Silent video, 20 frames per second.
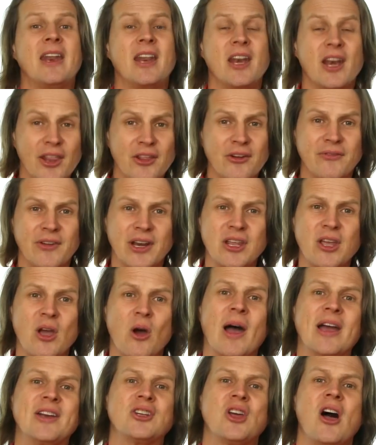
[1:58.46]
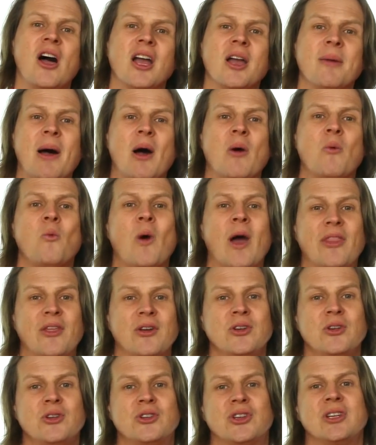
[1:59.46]
In another video, I talk about
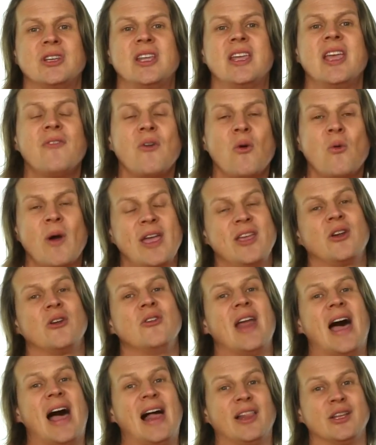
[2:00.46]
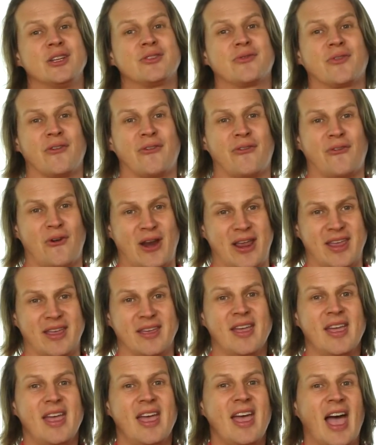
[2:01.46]
whether you should give away your knowledge for free.